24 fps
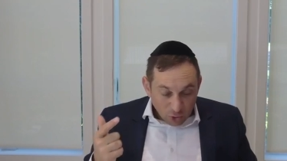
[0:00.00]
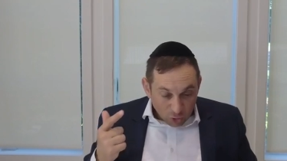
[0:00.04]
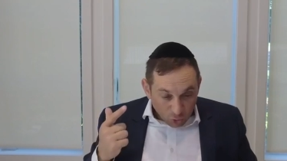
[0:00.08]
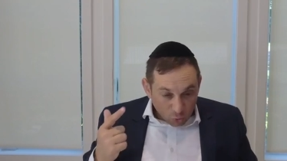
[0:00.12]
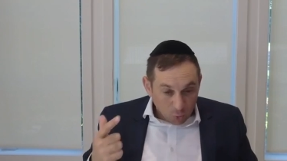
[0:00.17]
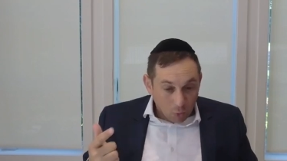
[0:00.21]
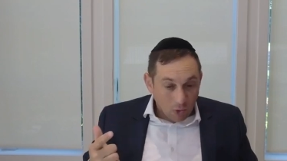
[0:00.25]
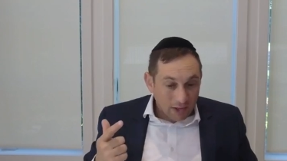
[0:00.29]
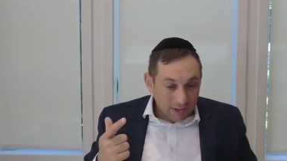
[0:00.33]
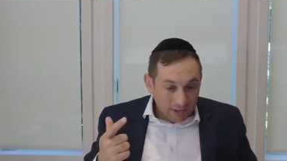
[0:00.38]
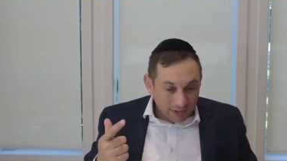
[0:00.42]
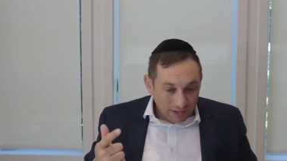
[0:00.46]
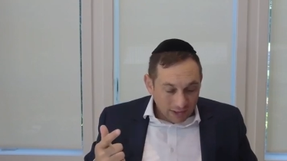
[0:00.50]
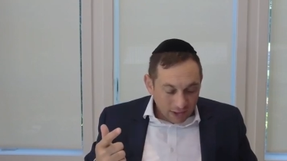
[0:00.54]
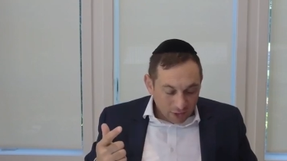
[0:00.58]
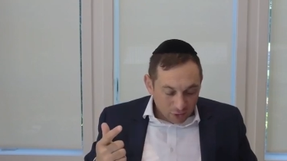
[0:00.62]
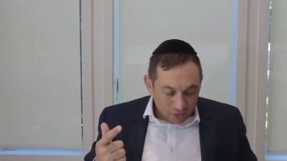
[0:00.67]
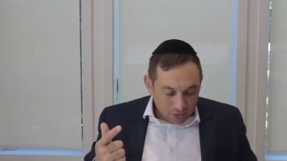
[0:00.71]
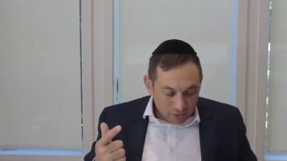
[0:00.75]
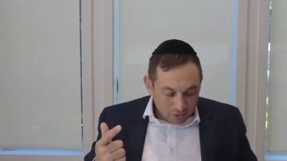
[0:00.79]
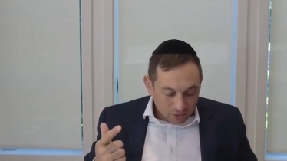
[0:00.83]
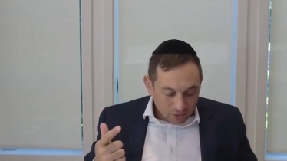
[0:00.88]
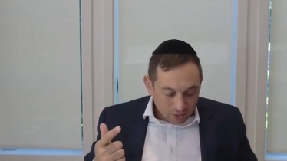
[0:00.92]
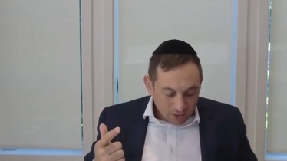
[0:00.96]
20
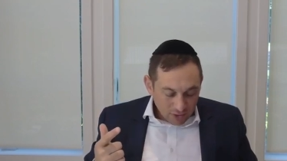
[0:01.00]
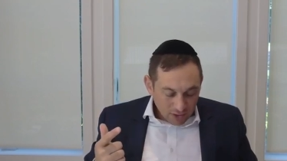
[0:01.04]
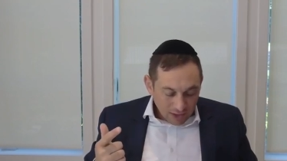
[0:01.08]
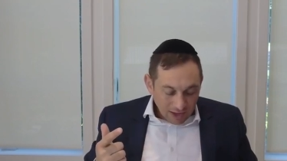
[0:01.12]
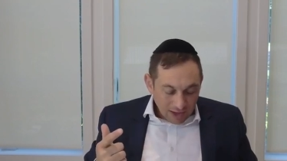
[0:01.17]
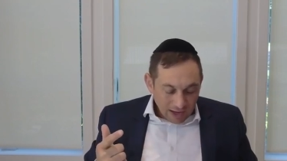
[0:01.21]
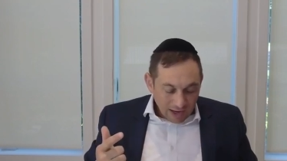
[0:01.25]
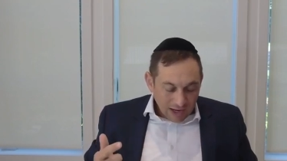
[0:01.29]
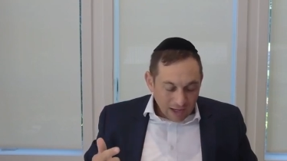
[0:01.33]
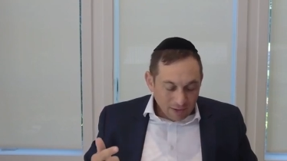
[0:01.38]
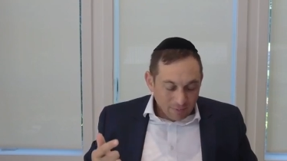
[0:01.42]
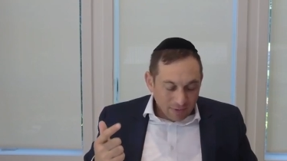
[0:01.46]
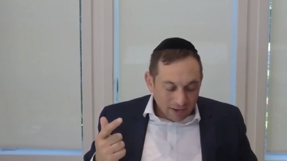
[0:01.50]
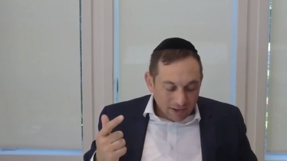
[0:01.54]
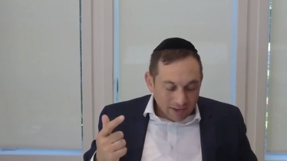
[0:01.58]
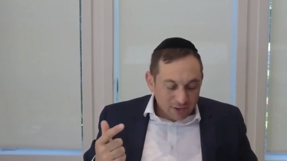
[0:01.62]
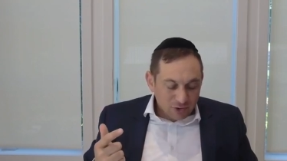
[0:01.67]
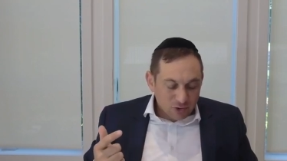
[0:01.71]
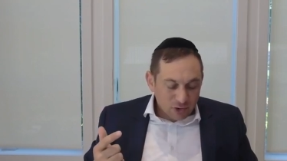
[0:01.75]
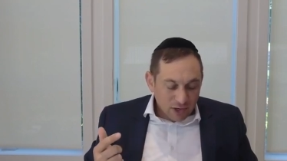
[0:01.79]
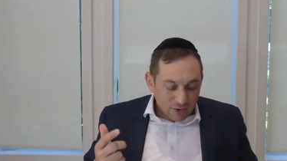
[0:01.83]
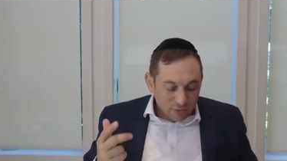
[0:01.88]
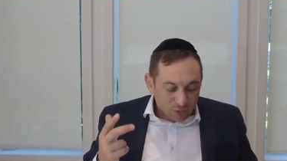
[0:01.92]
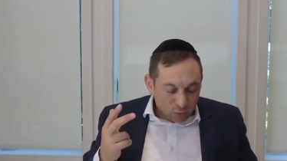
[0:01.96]
letters. And by
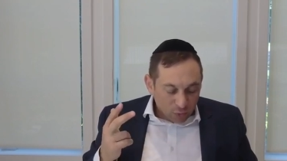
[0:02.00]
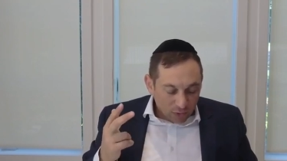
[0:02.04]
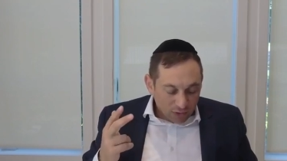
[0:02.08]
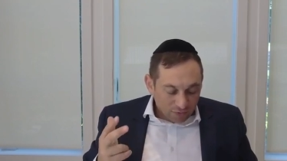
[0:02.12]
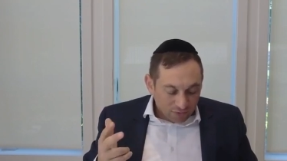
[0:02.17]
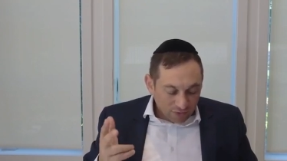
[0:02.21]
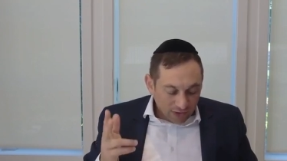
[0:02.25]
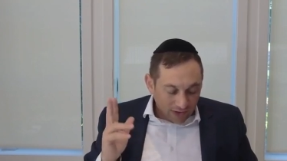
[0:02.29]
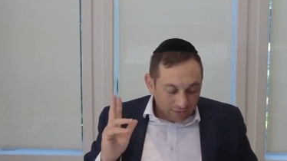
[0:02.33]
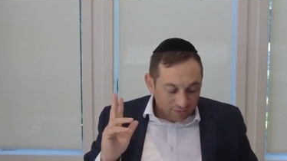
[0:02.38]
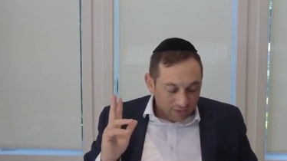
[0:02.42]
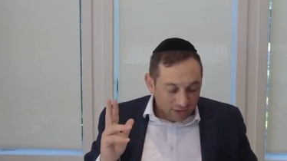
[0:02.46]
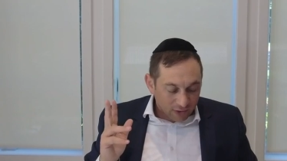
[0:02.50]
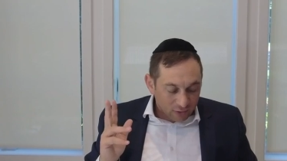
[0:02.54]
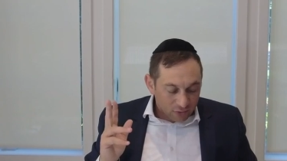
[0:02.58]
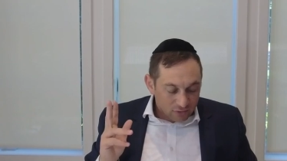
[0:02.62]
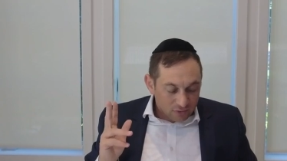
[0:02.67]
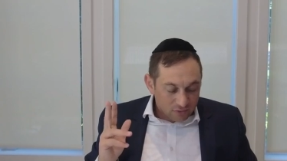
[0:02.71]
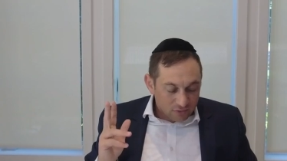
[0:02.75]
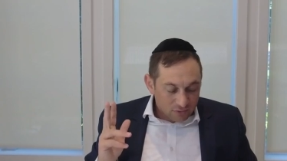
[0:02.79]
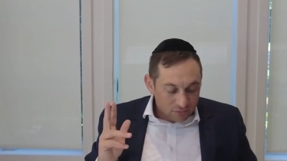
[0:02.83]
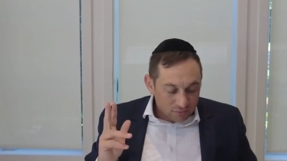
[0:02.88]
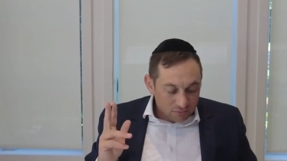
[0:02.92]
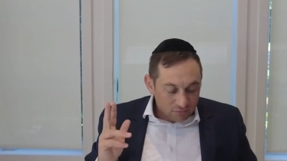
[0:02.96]
Yisra, you have 25
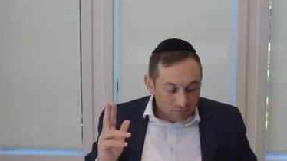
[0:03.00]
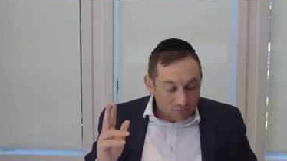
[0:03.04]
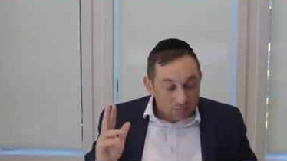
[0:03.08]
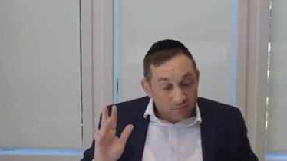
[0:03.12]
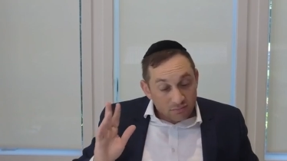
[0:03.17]
letters.